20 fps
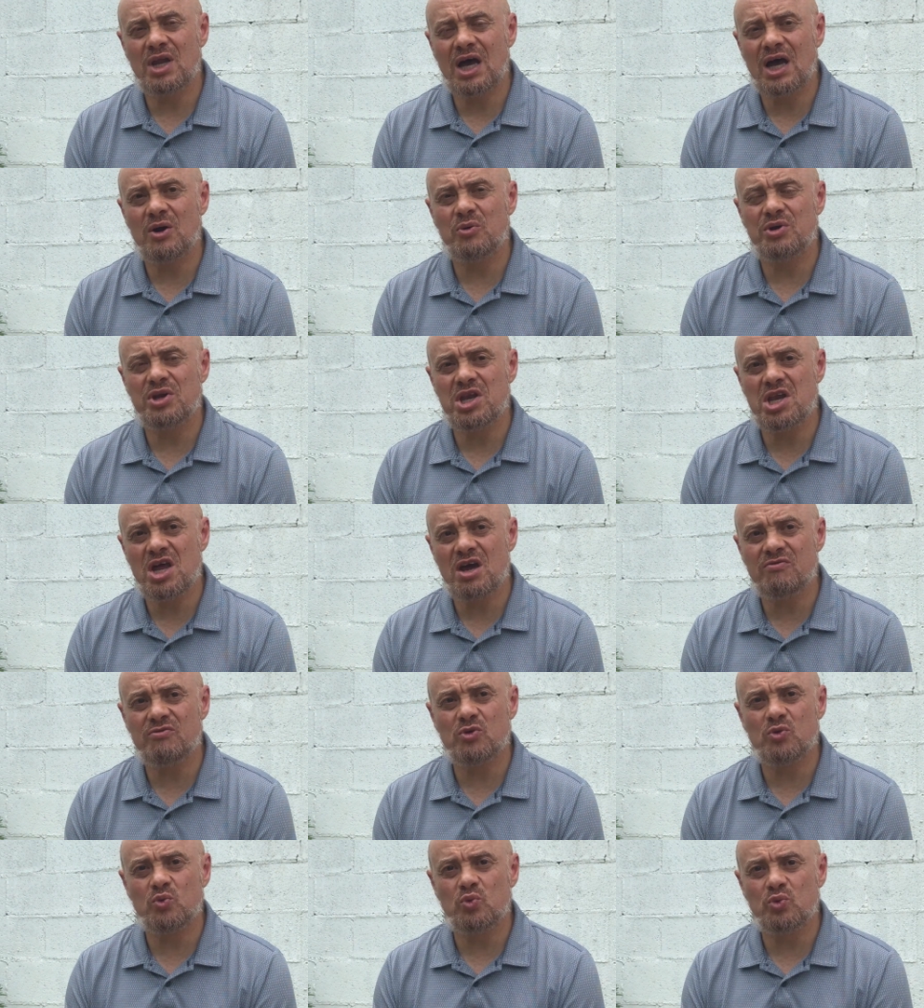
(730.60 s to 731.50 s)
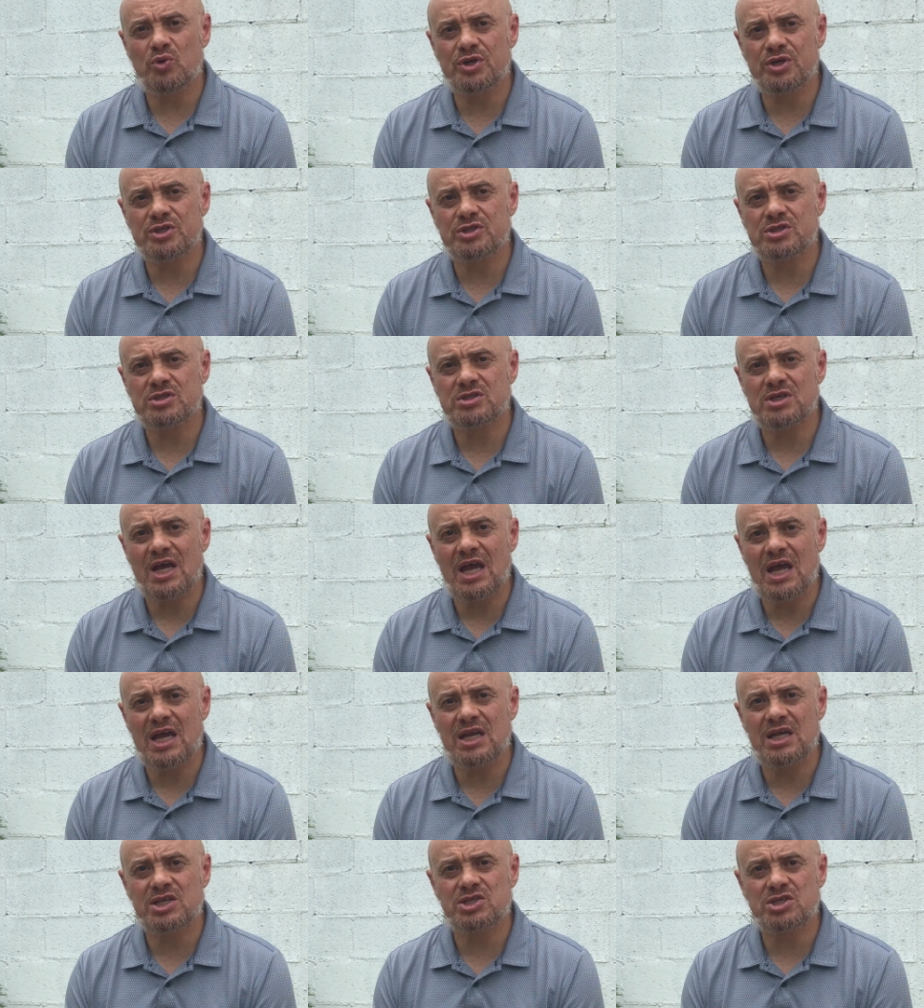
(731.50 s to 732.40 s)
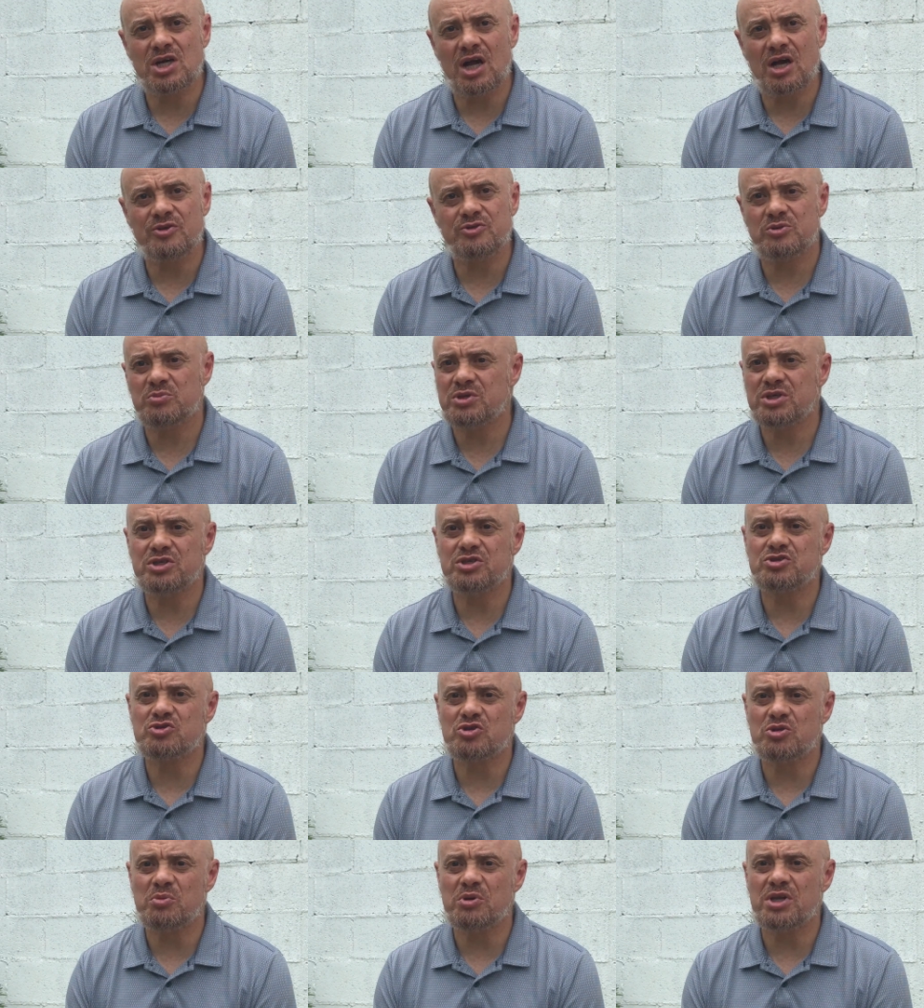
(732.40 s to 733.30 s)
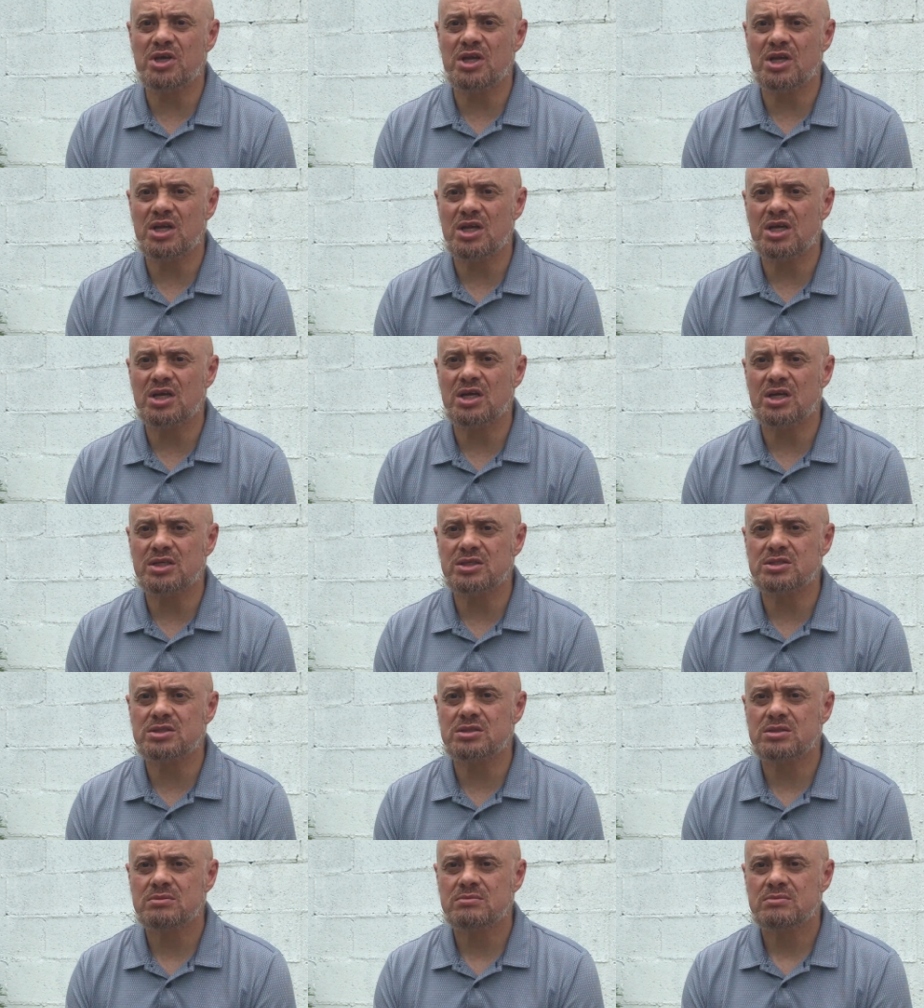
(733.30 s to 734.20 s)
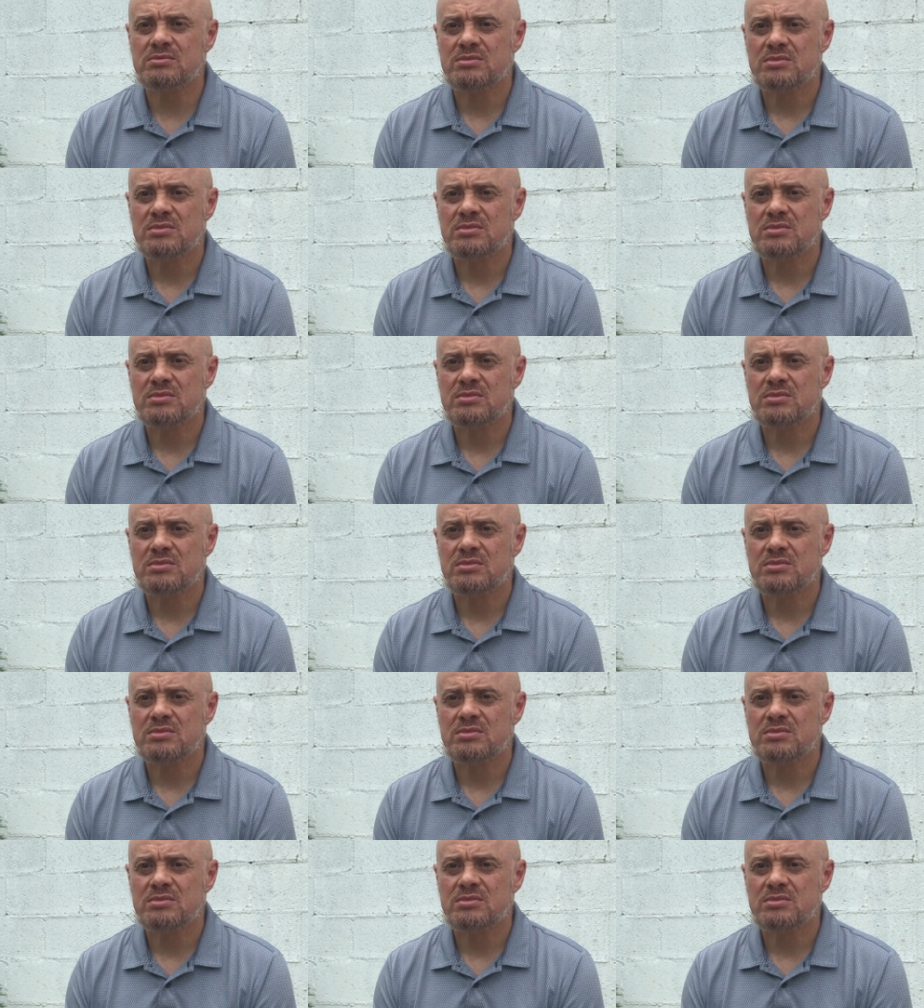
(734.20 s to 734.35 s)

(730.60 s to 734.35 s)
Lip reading: I would never wish any child to be discriminated against.